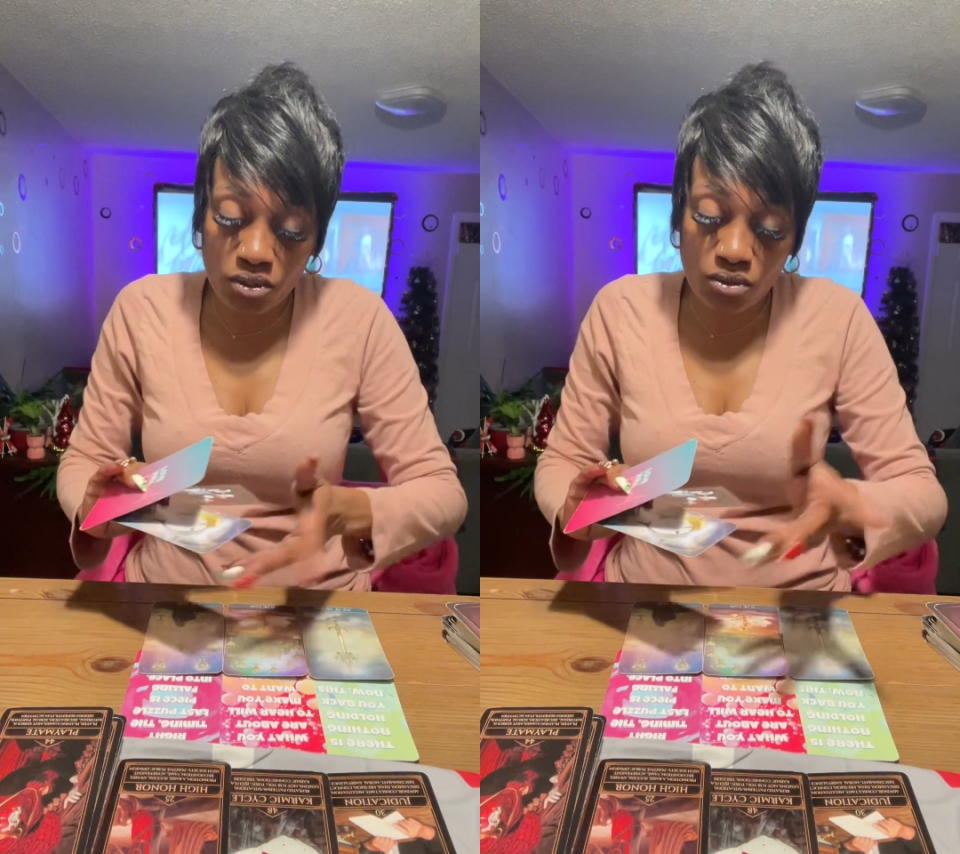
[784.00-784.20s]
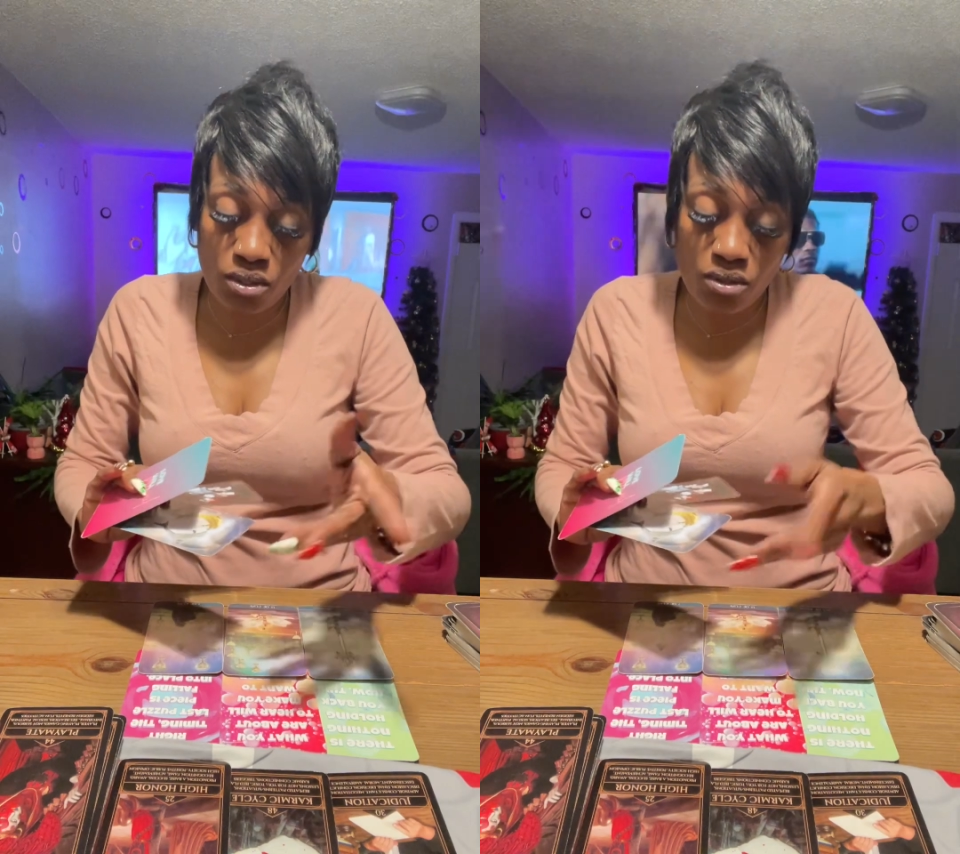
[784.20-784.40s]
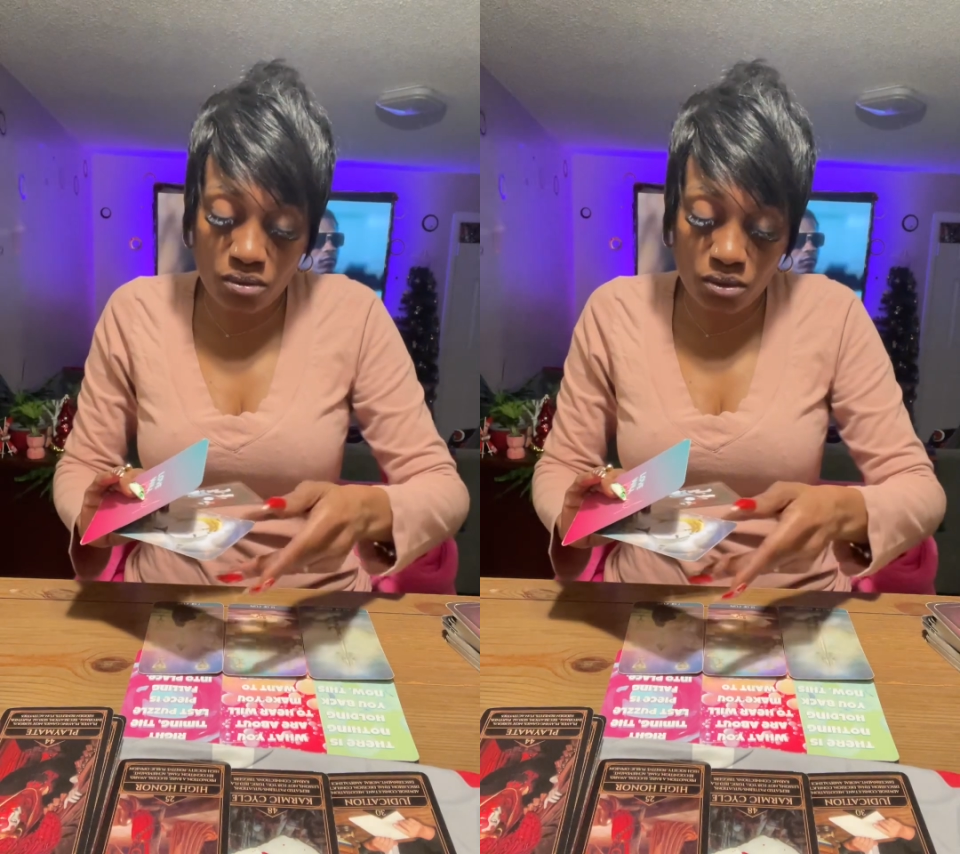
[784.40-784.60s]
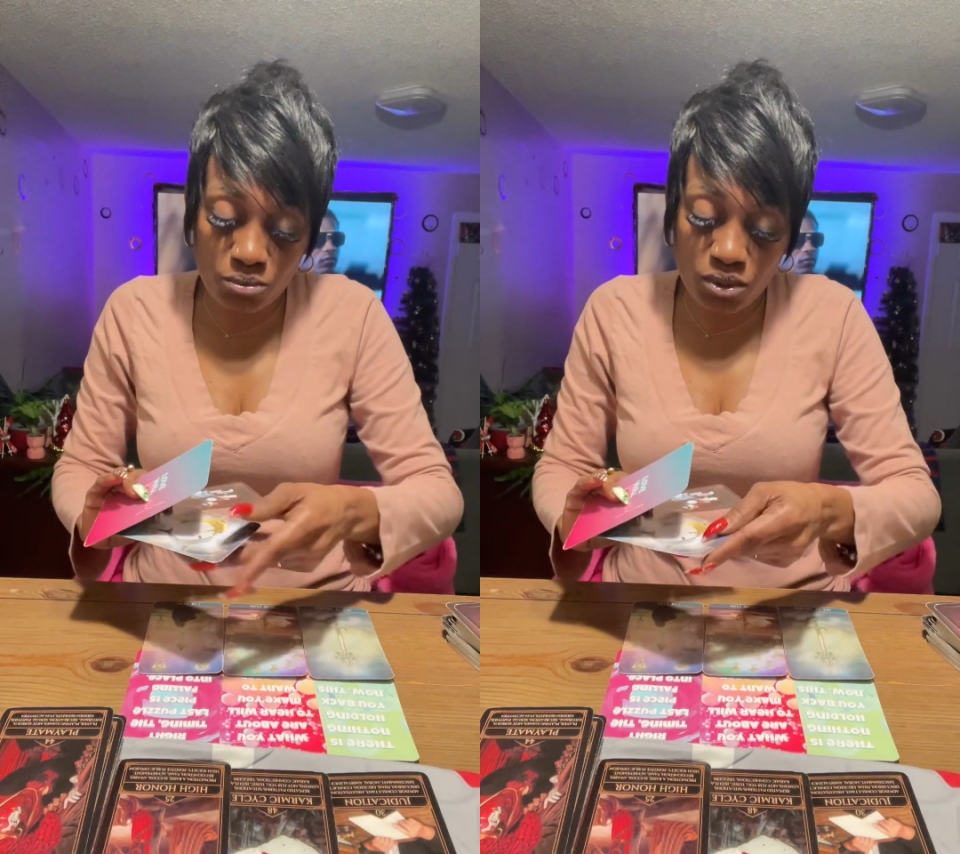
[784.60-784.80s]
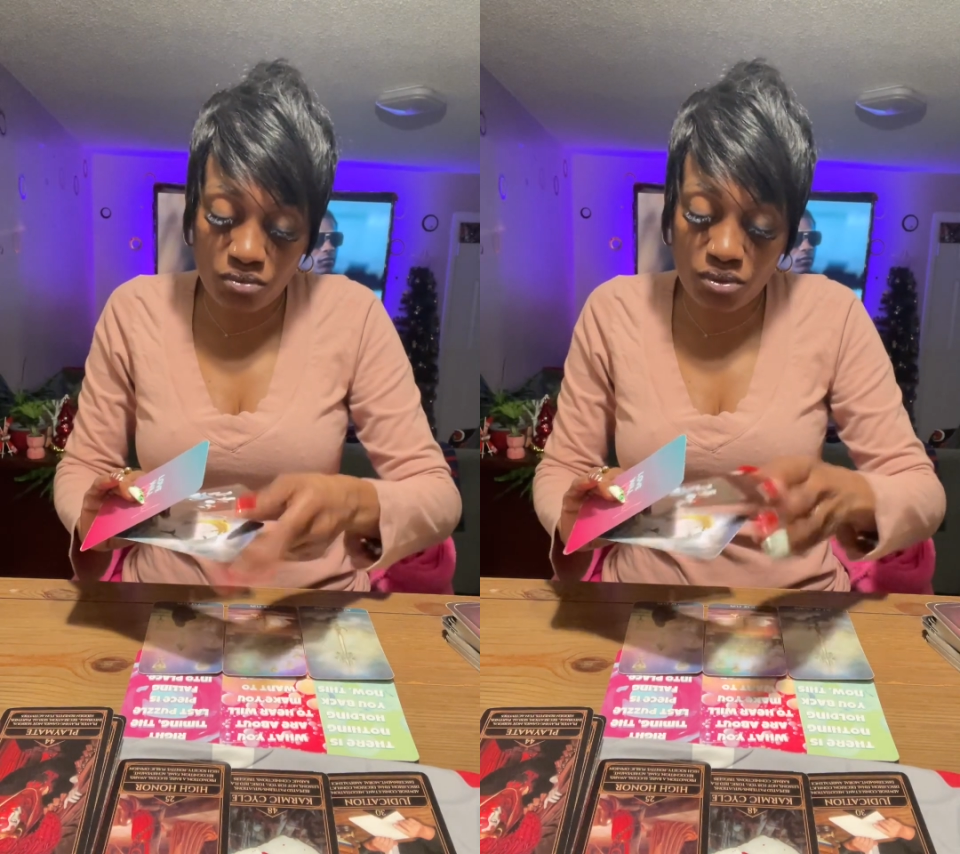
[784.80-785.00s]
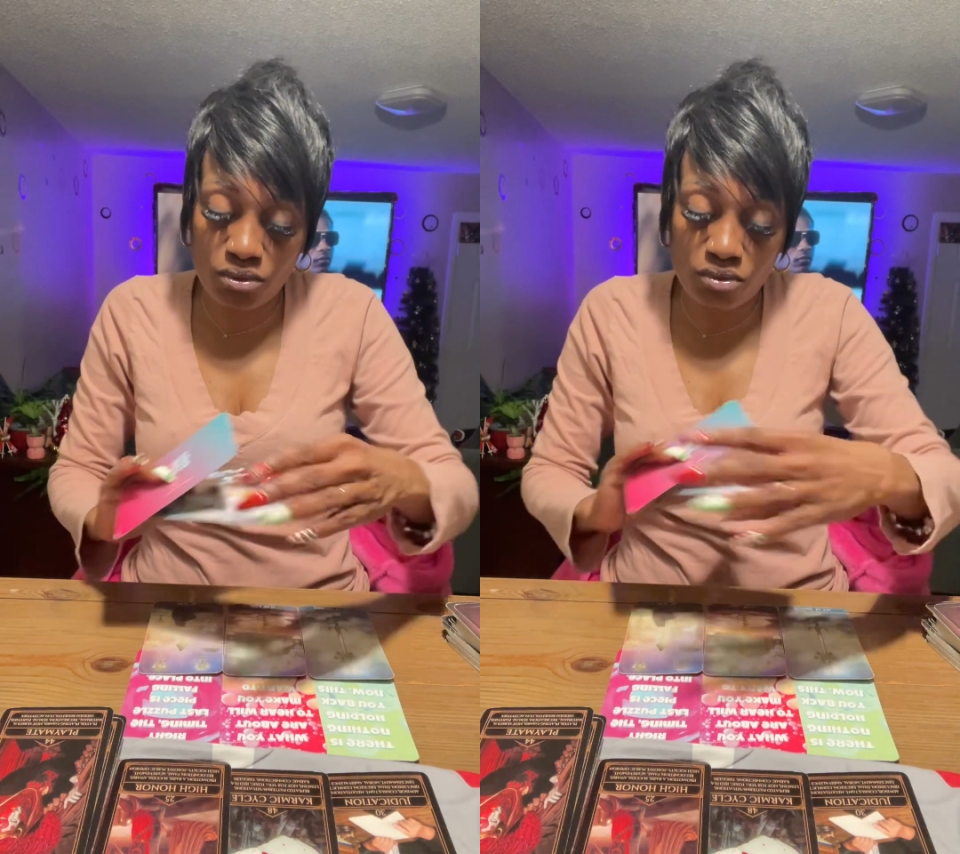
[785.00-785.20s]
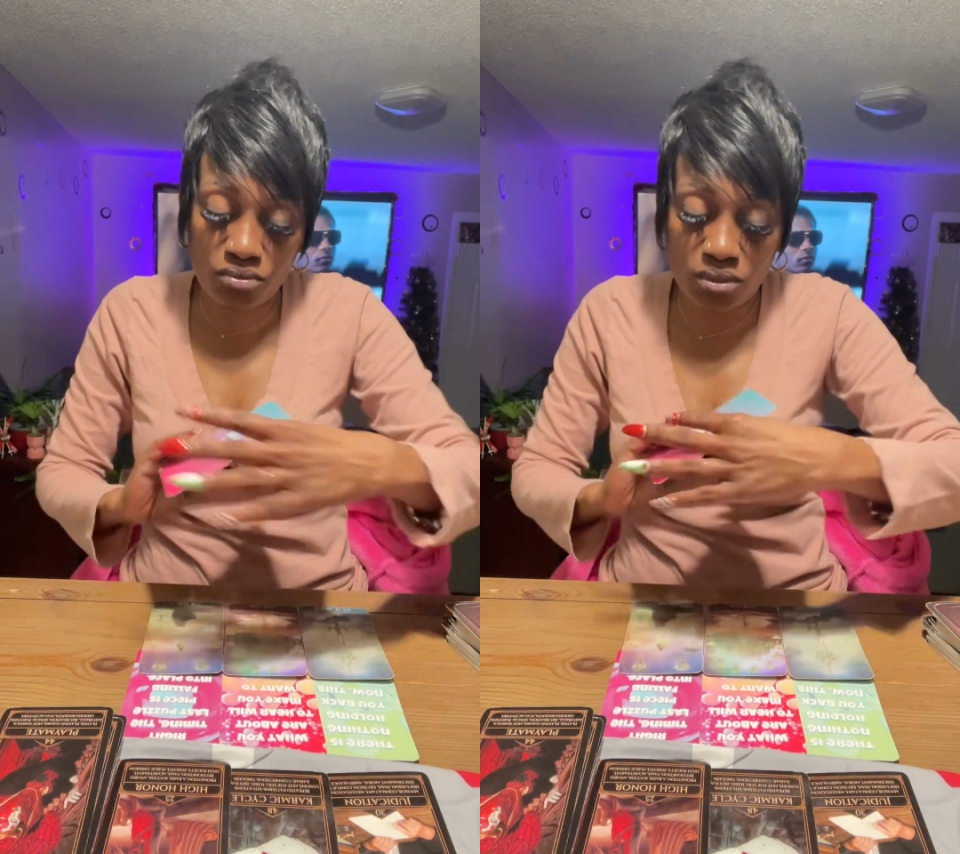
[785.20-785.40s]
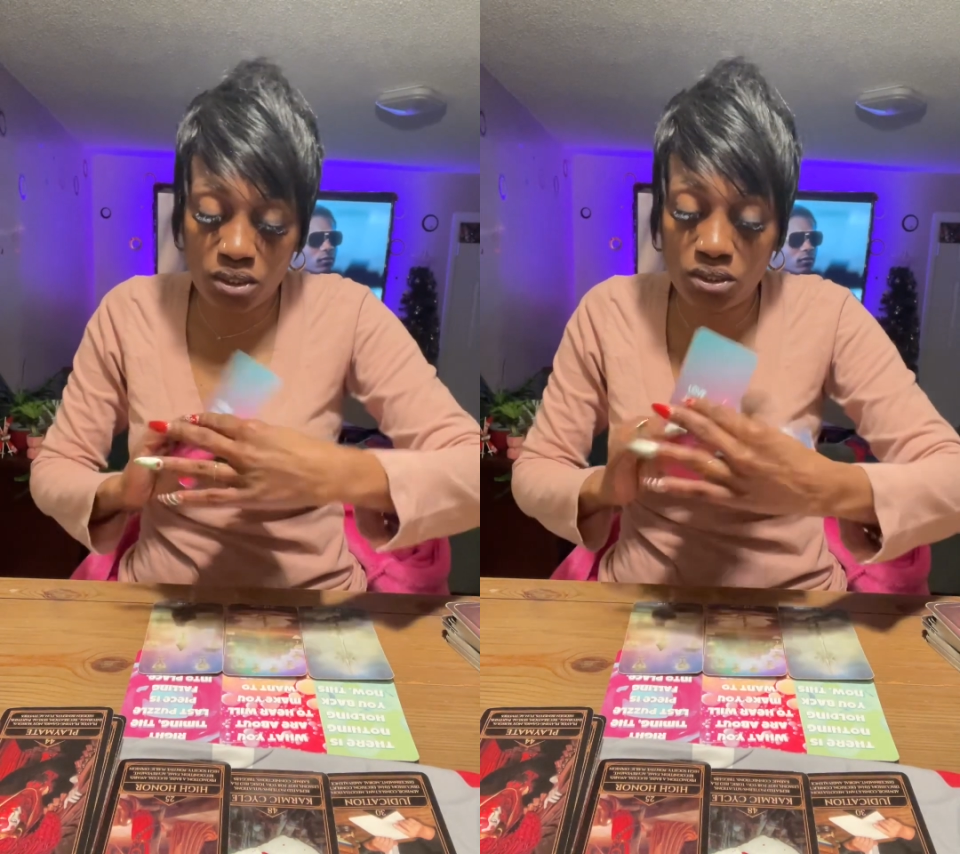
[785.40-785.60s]
trying to cause misery on this
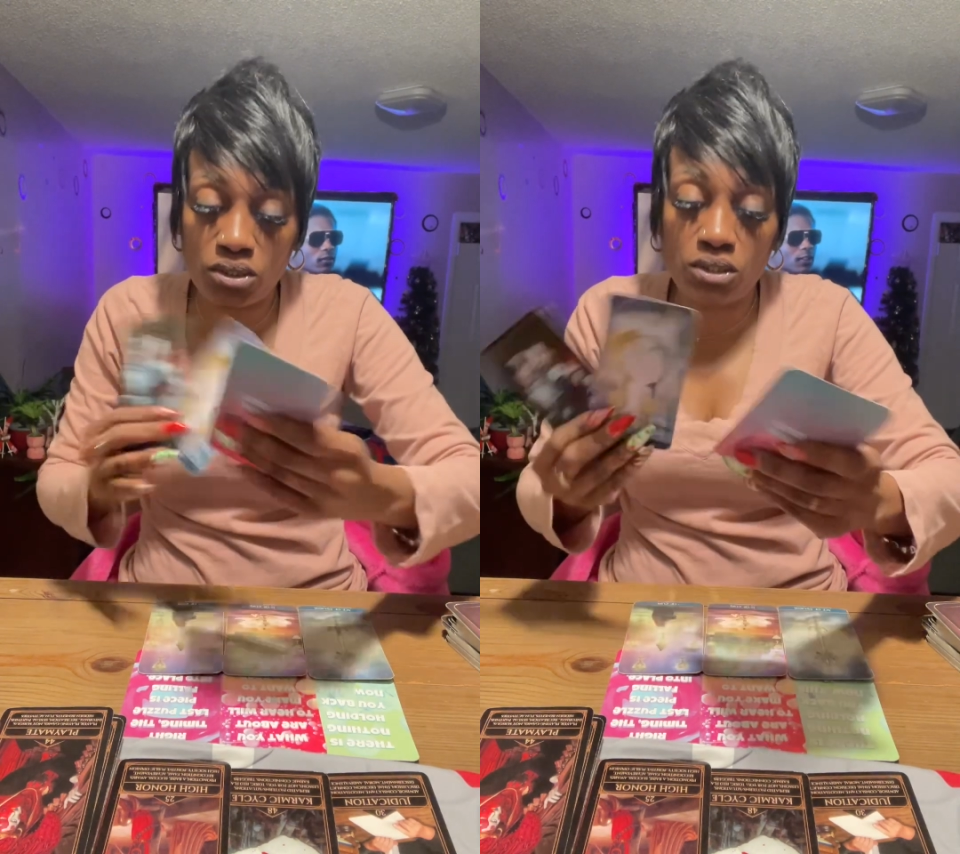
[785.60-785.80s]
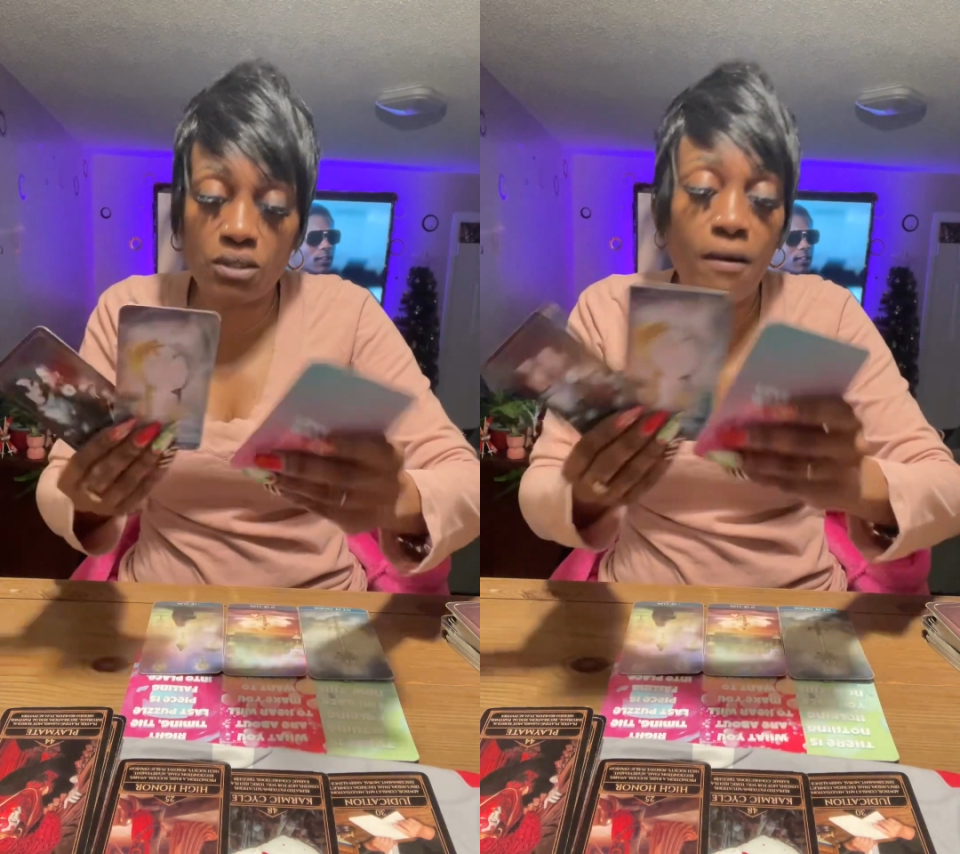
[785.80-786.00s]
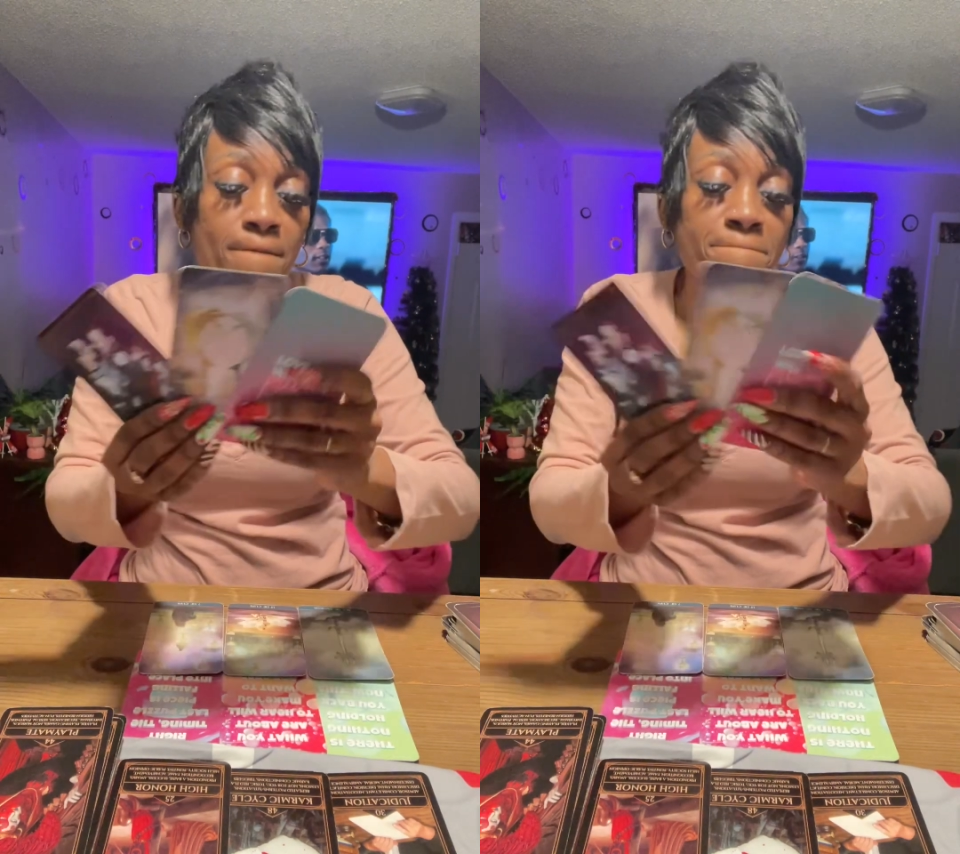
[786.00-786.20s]
relationship.